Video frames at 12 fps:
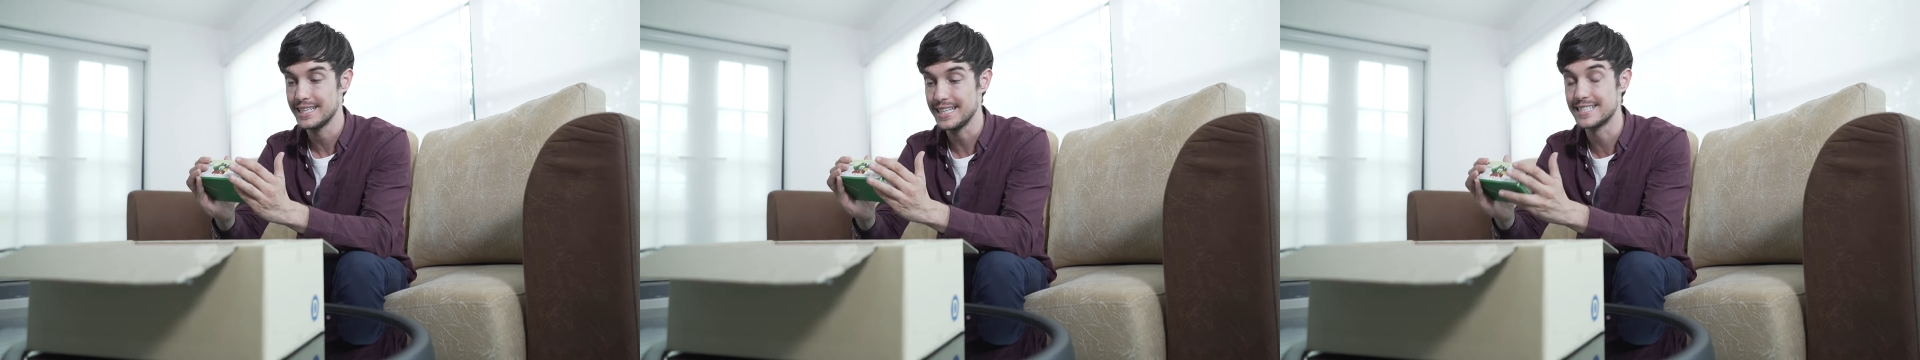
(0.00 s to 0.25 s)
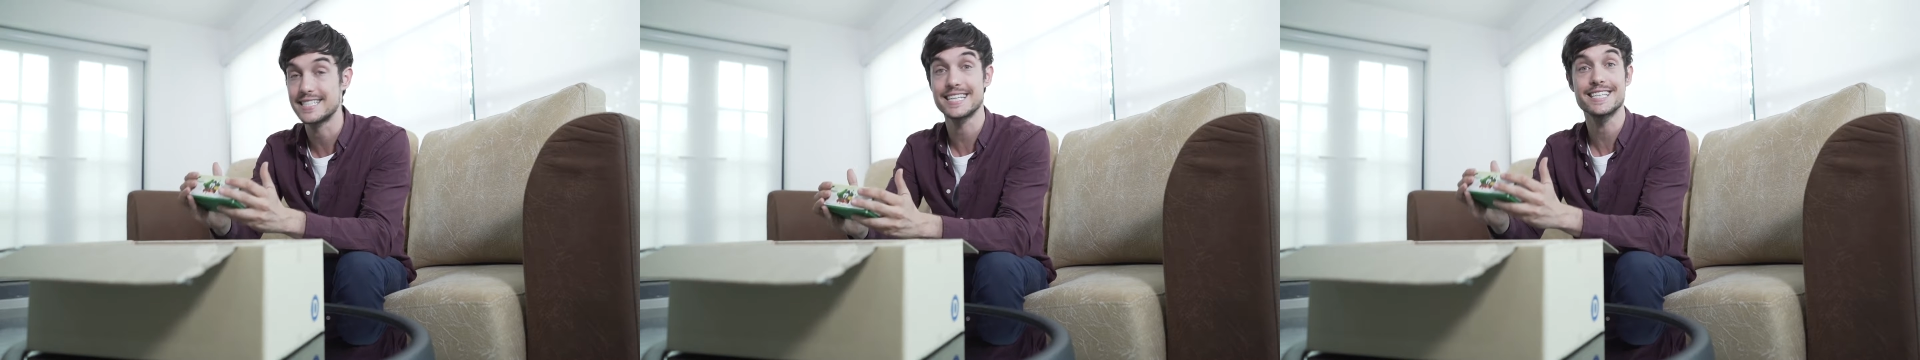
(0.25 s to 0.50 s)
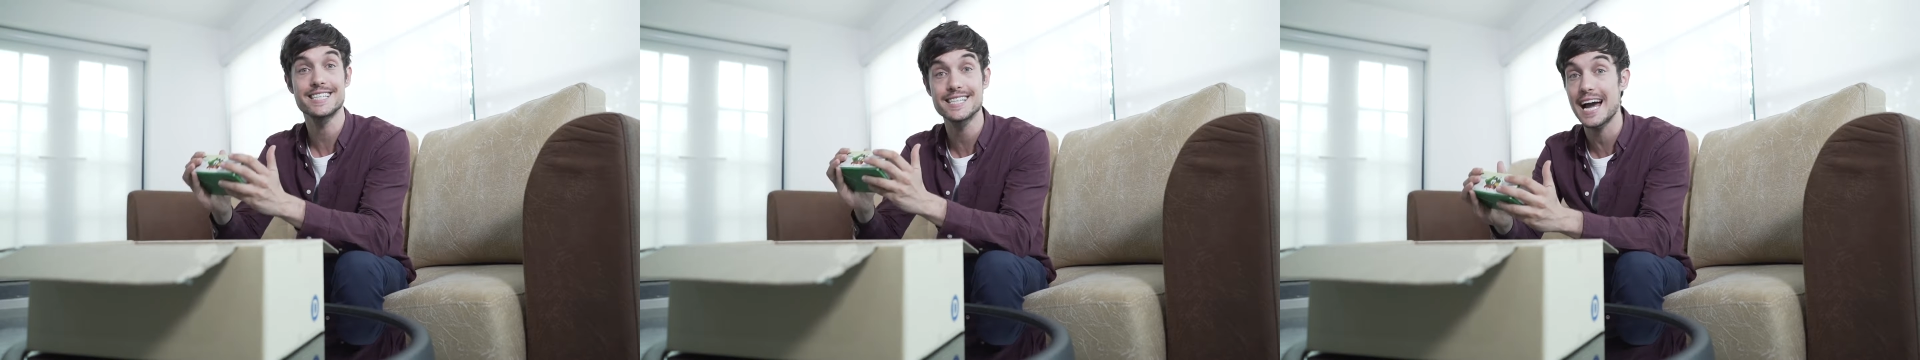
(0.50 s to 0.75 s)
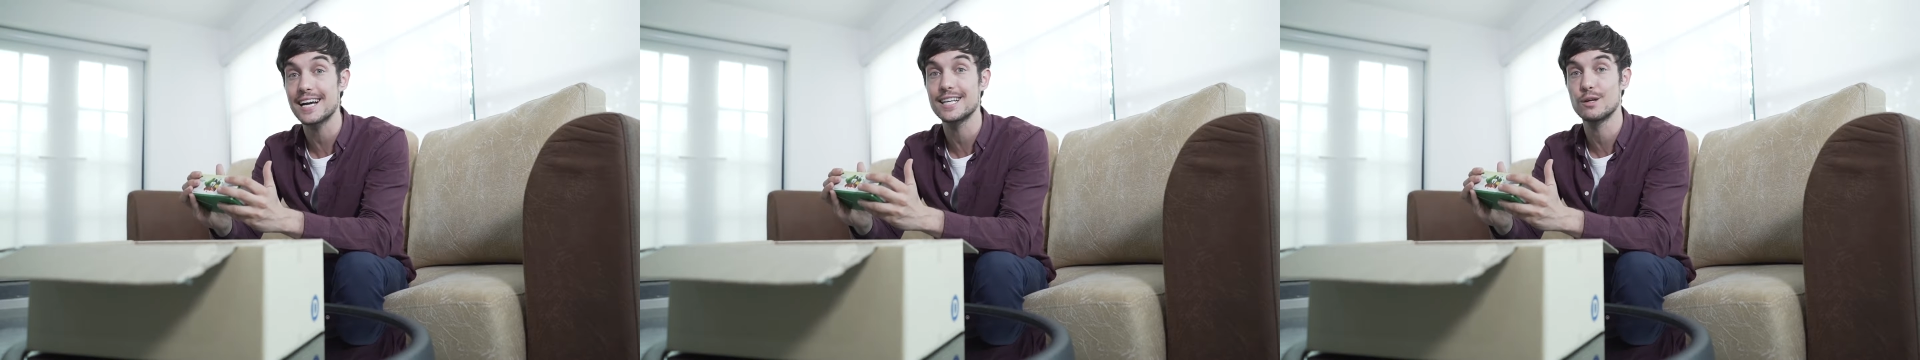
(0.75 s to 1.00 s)
It's
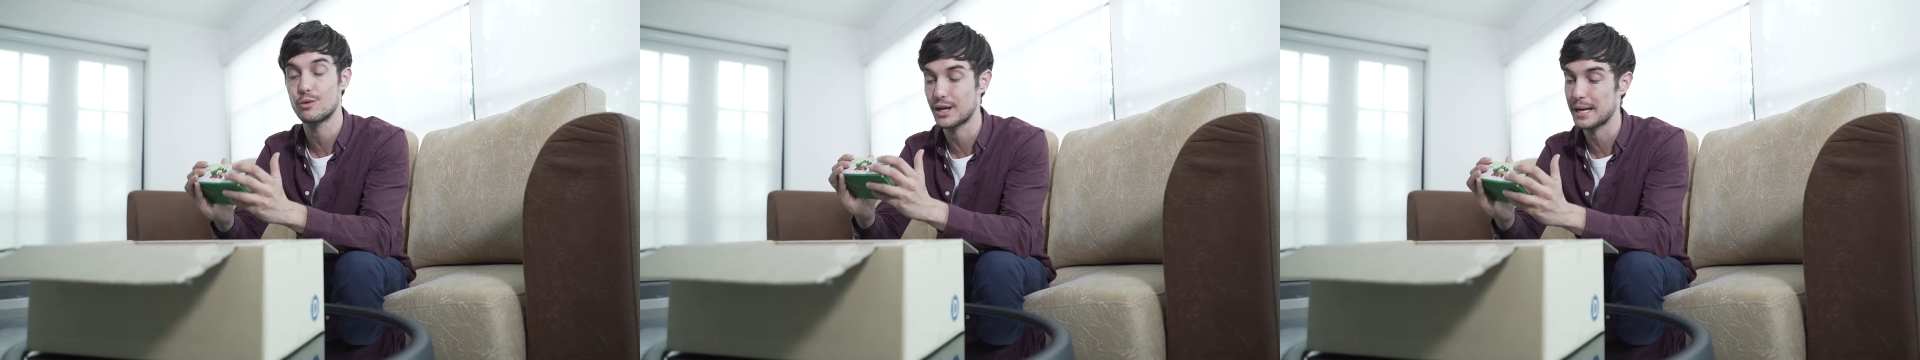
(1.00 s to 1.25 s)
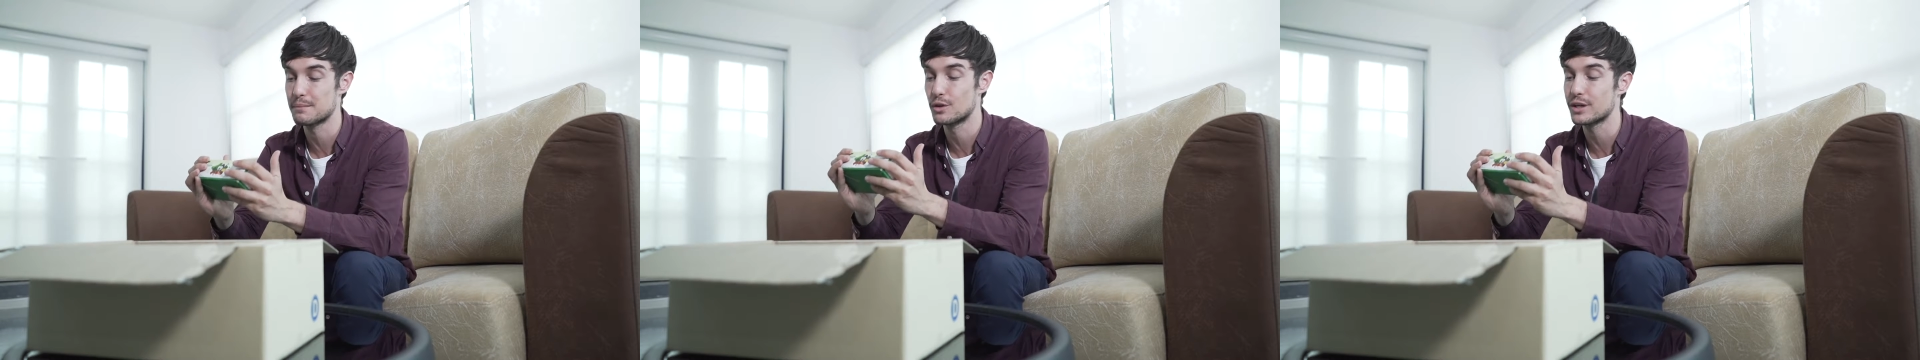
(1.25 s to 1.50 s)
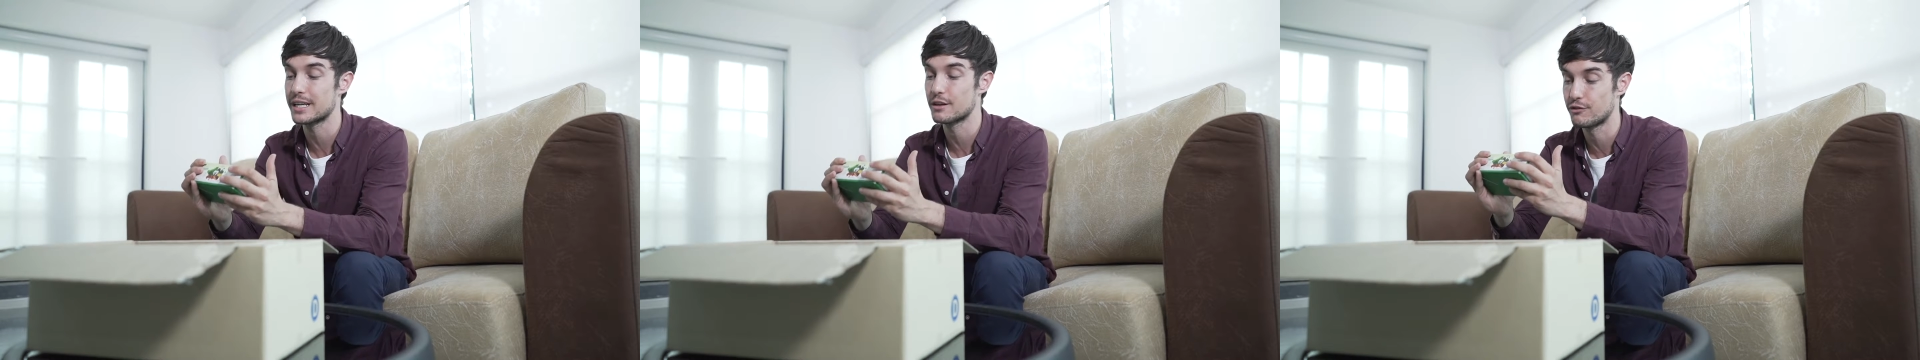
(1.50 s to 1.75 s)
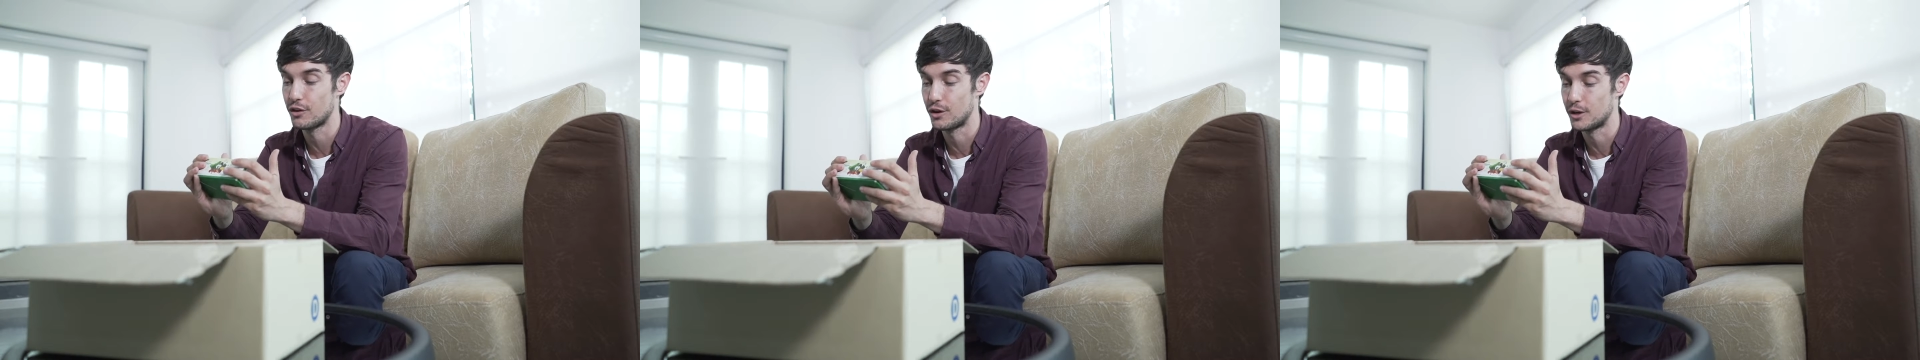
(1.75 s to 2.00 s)
exactly what I'm looking
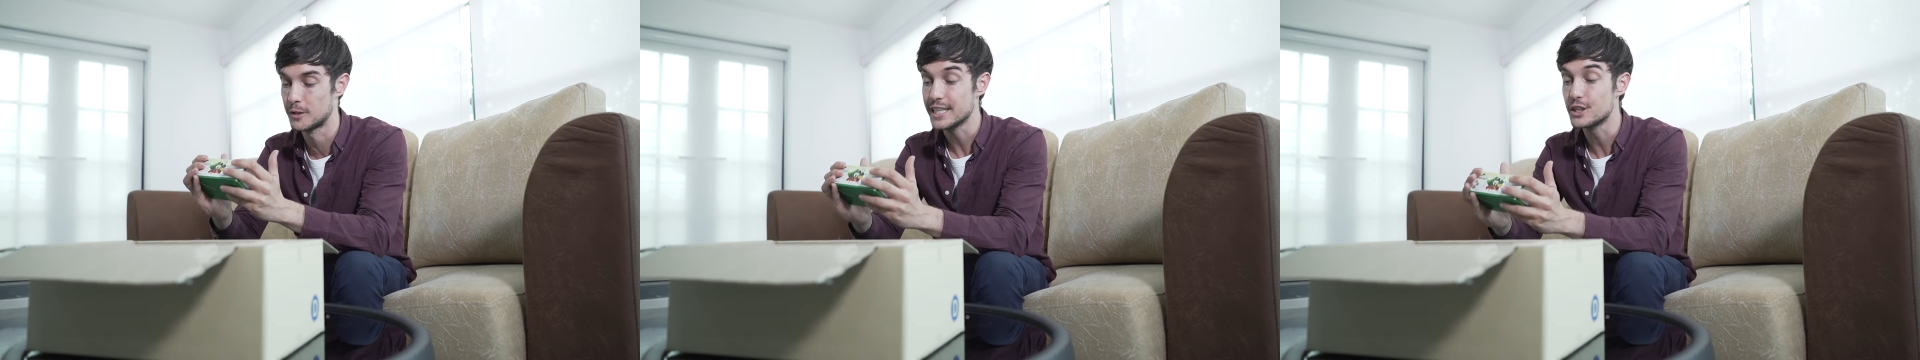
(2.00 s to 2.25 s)
for.